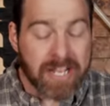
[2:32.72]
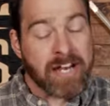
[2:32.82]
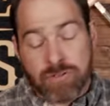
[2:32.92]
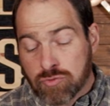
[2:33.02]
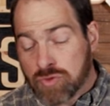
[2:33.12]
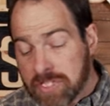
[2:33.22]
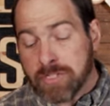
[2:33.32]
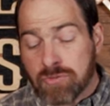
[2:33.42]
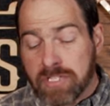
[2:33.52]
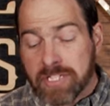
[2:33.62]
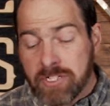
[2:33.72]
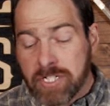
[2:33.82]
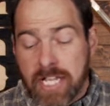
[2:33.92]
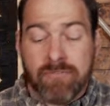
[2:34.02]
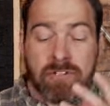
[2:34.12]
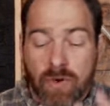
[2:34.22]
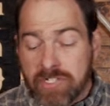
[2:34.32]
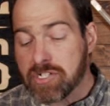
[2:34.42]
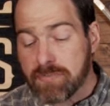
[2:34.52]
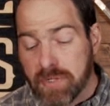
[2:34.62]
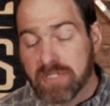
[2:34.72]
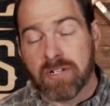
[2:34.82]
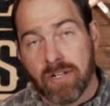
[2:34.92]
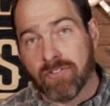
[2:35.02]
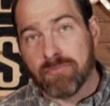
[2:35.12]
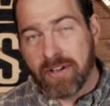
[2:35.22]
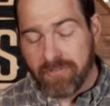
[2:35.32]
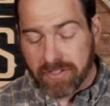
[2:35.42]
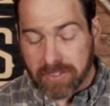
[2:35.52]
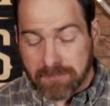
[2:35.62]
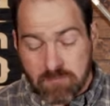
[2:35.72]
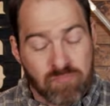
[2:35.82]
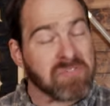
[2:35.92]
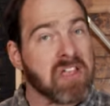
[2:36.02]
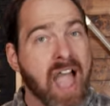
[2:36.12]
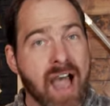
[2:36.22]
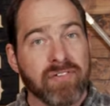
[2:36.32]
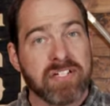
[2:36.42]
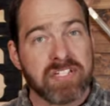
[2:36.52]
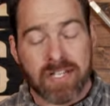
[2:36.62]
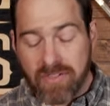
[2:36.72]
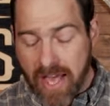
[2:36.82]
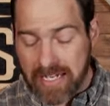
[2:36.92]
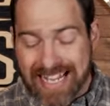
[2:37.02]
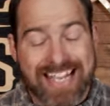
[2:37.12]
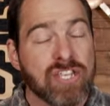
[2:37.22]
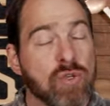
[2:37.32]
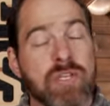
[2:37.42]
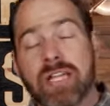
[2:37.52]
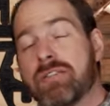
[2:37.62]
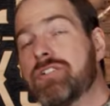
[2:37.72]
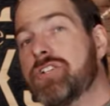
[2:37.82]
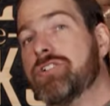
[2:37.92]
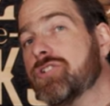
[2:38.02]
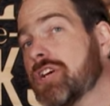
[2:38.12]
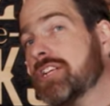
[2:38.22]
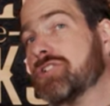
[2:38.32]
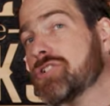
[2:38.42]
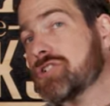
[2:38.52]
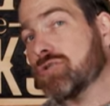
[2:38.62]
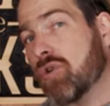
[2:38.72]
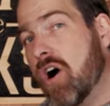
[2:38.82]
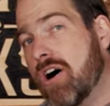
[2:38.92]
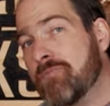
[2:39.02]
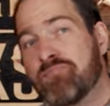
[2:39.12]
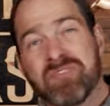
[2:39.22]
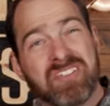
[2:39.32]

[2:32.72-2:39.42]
And it's really, really good even though I just spilled it all over my fingers. Having said that, you get the ginger, it's strong.